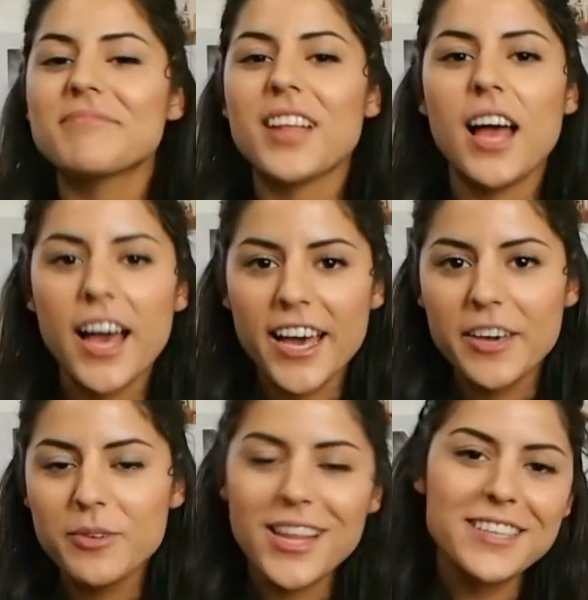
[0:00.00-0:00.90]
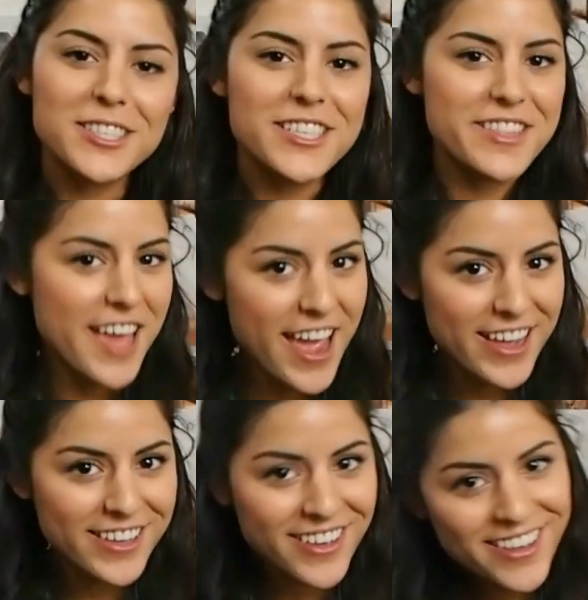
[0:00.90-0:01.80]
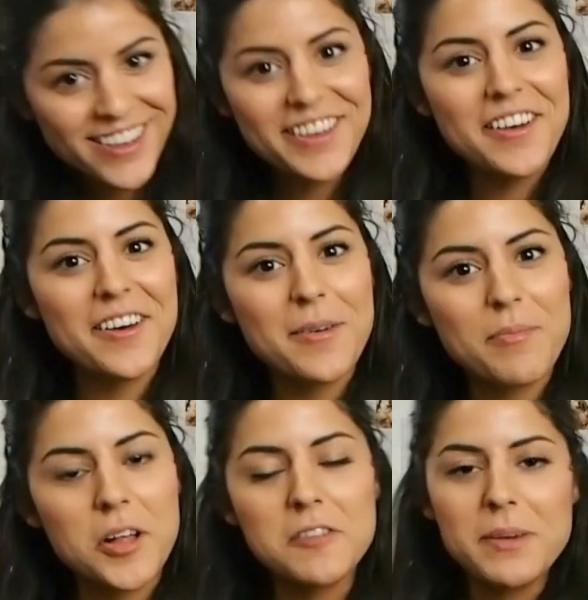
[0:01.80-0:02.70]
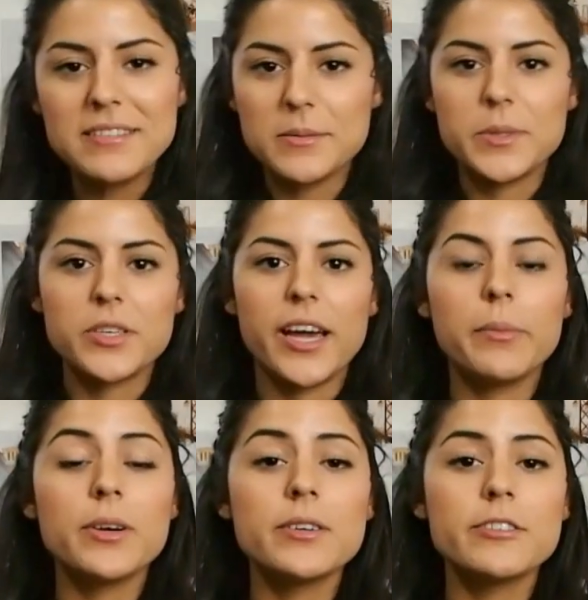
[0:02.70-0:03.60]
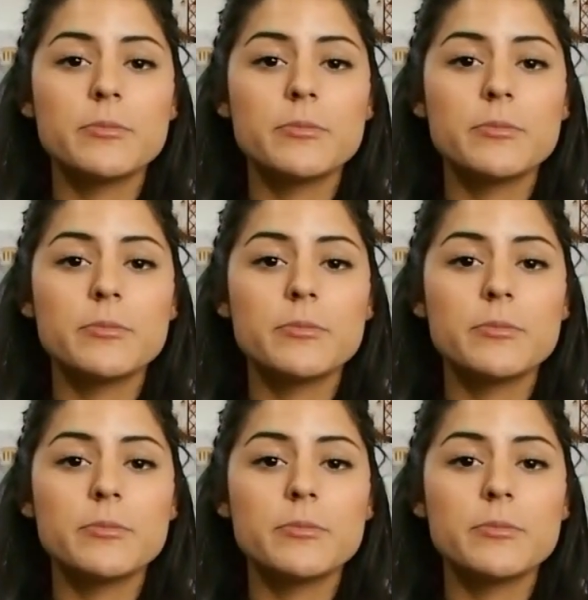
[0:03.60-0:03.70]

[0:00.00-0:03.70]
I would like to thank all of my subscribers,